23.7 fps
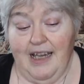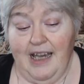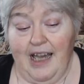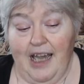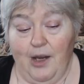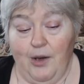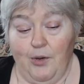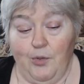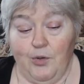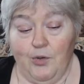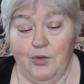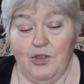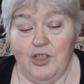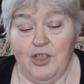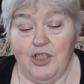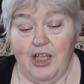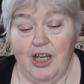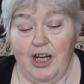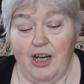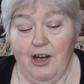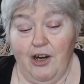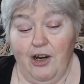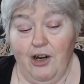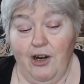I will
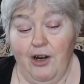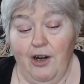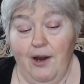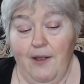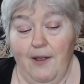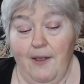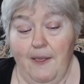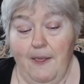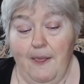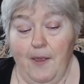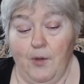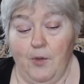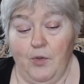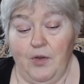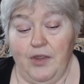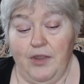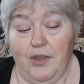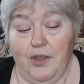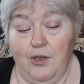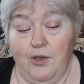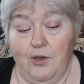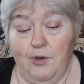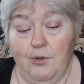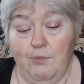share
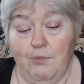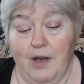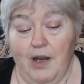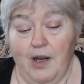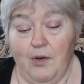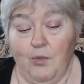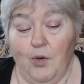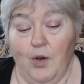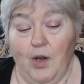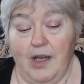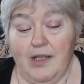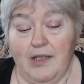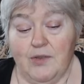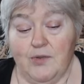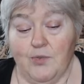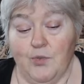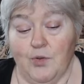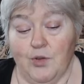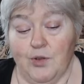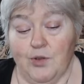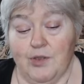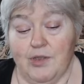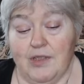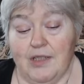with you my wise
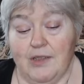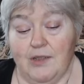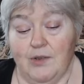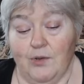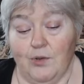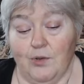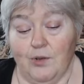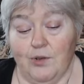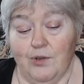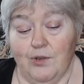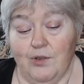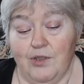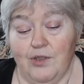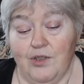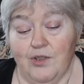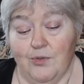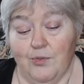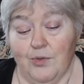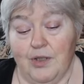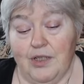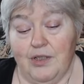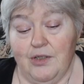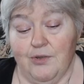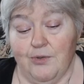words in order to
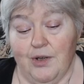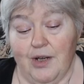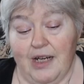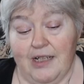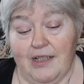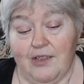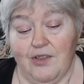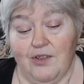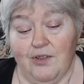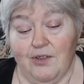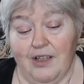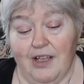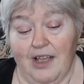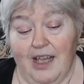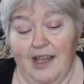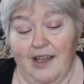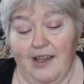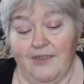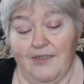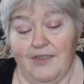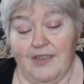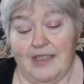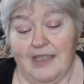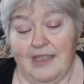redirect your
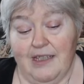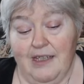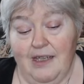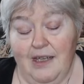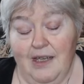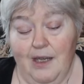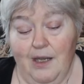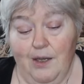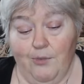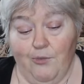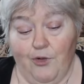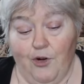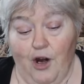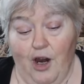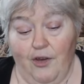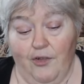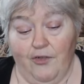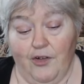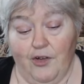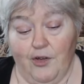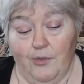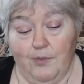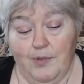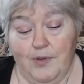lives.
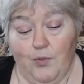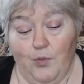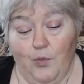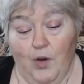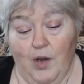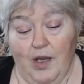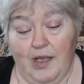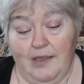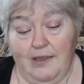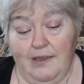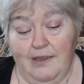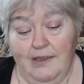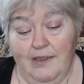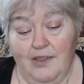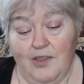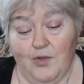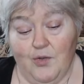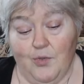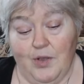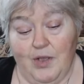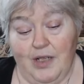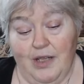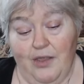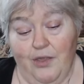Proverbs 1
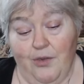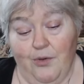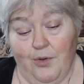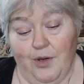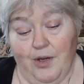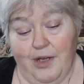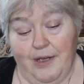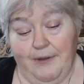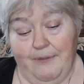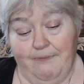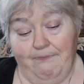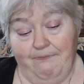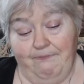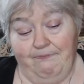23.